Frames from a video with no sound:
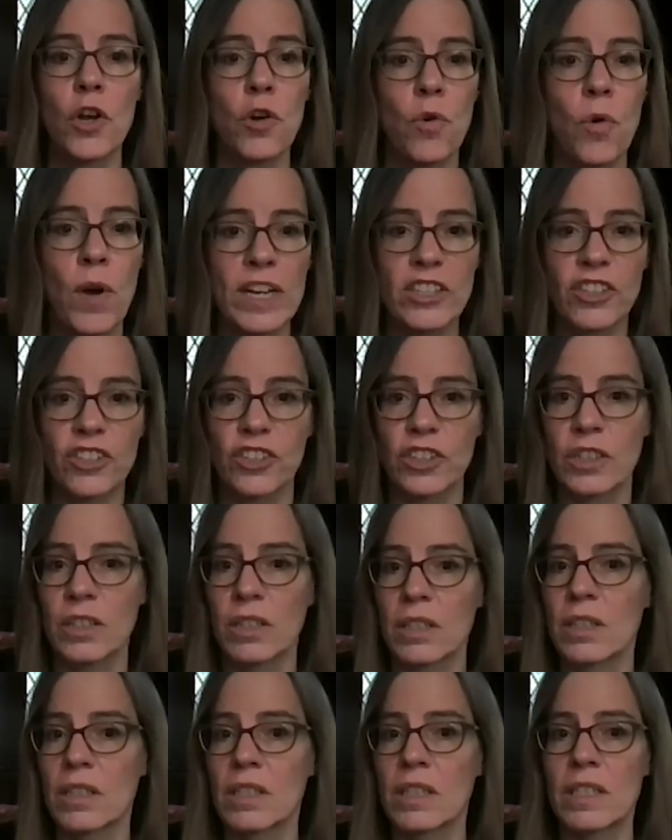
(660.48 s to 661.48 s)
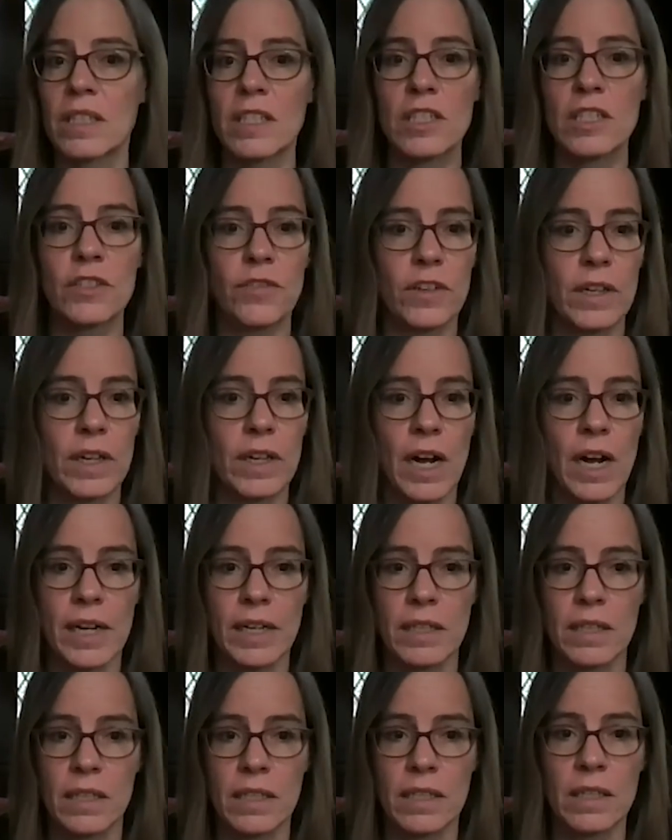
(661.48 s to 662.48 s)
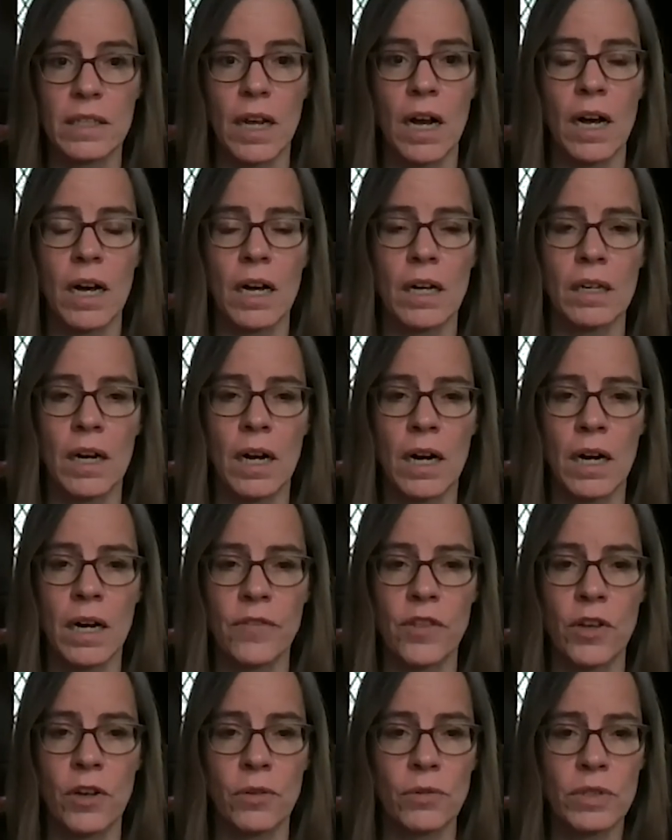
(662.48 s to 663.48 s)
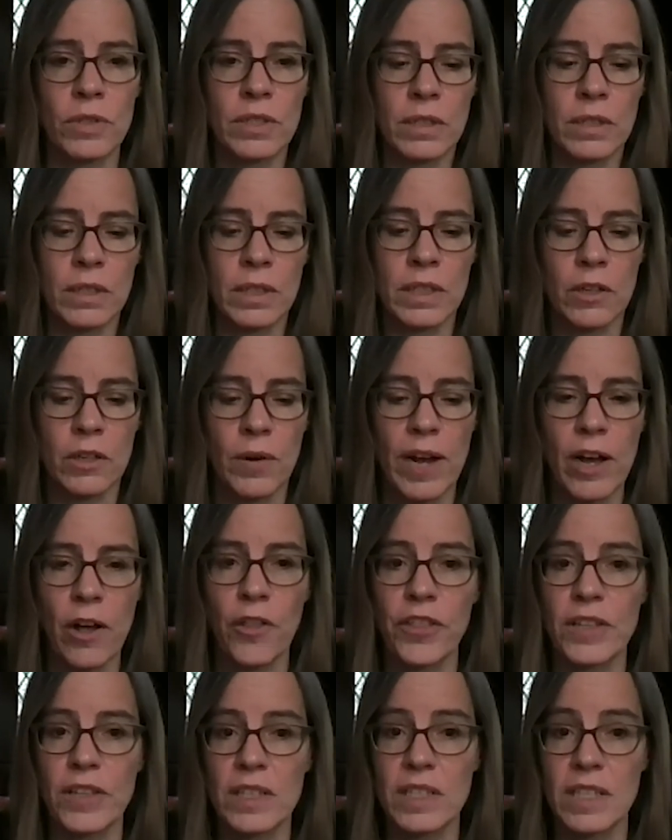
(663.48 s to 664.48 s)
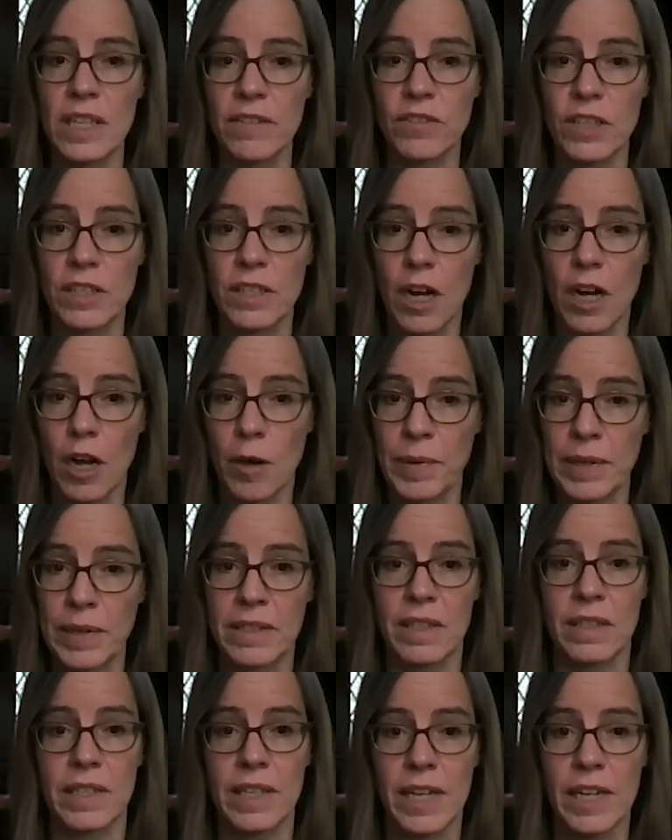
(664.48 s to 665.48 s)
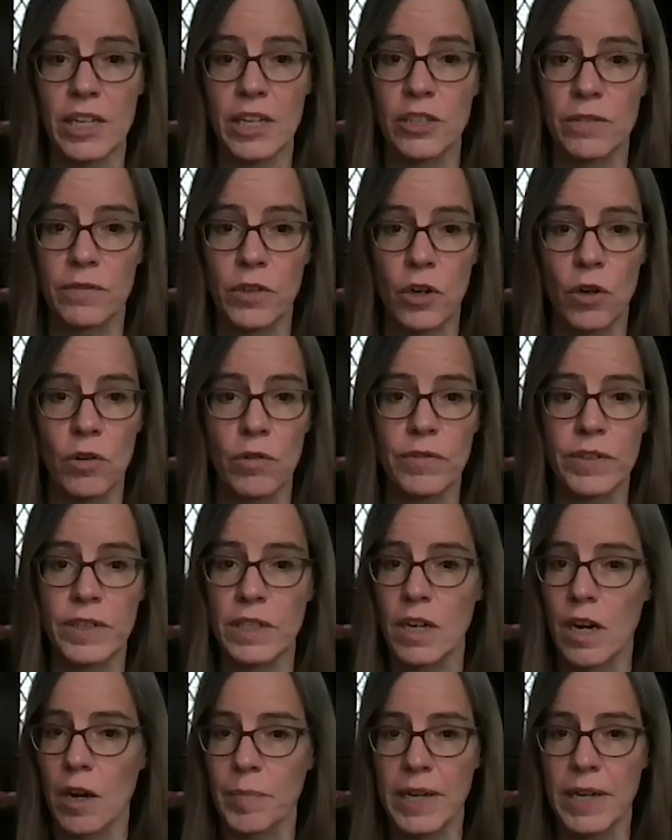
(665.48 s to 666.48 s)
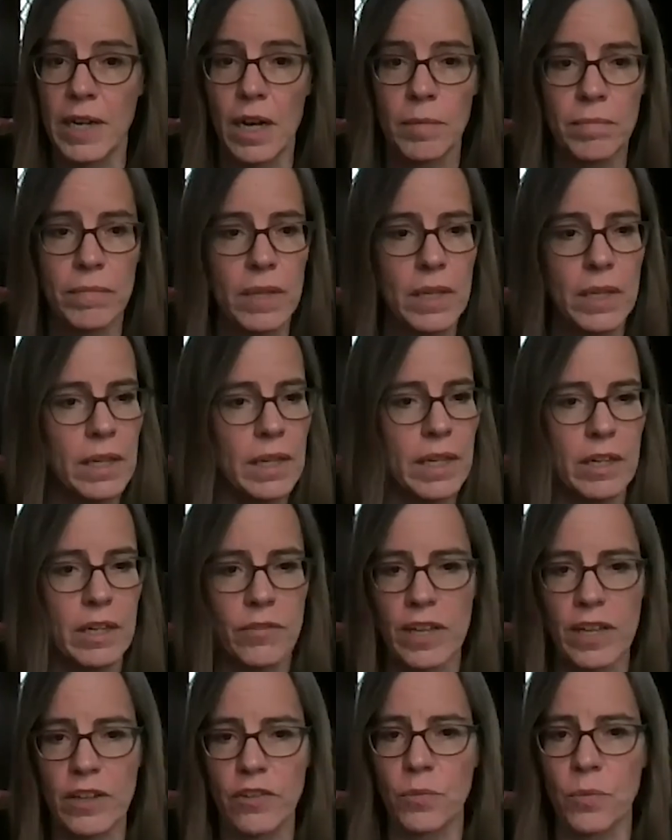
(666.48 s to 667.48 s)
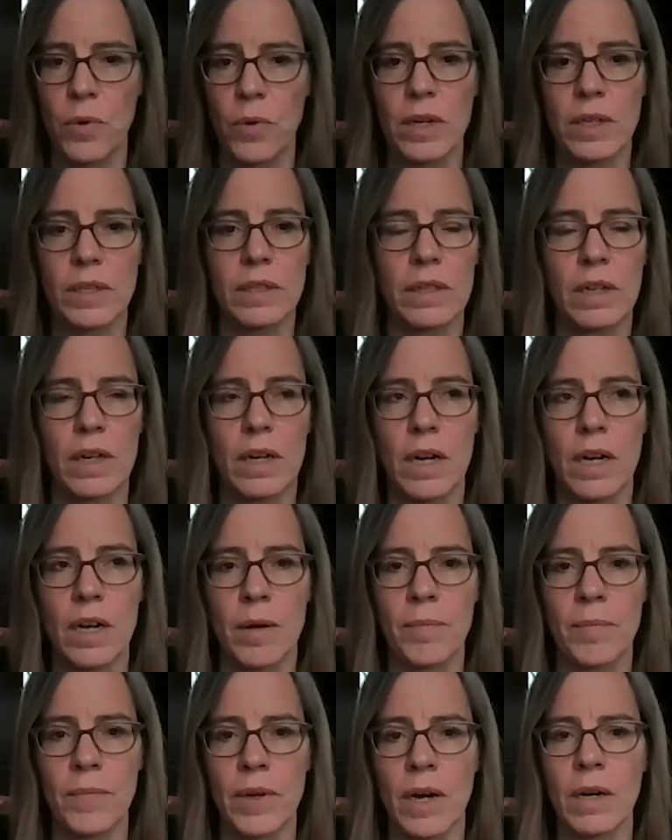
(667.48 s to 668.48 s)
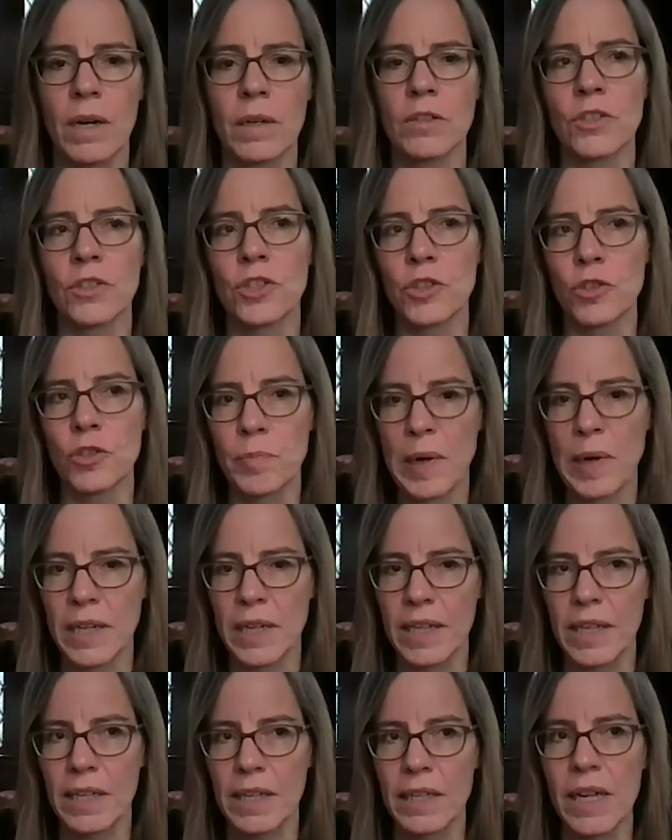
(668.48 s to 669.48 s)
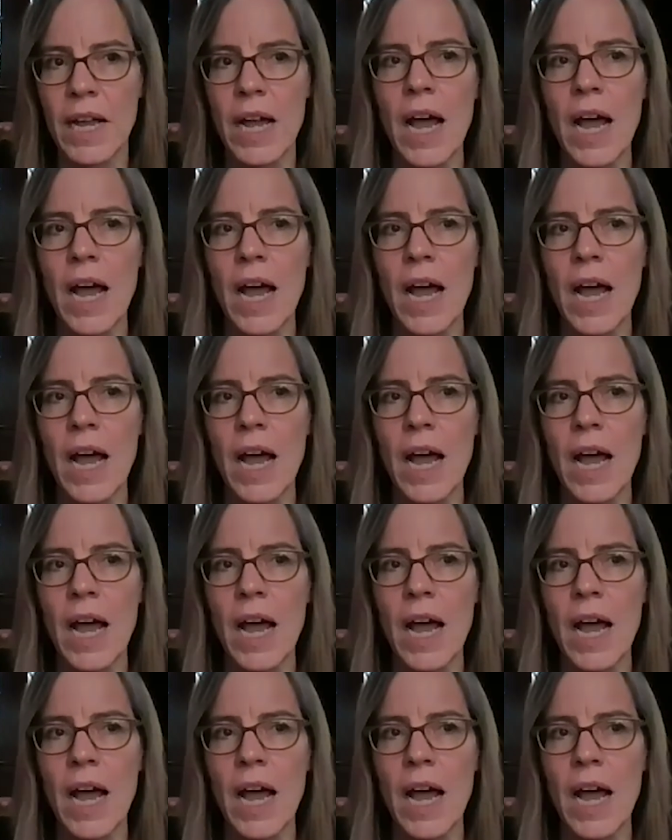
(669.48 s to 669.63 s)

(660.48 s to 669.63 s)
questions, needs for guidance on those, health and safety topics in the age of COVID coming up. That's one new bucket.